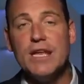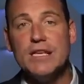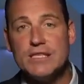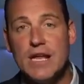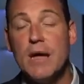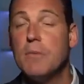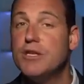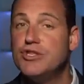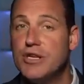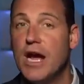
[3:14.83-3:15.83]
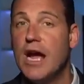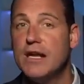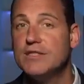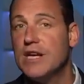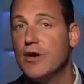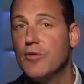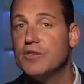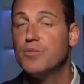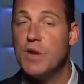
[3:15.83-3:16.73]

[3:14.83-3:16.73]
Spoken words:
Islamic Jihad terrorists.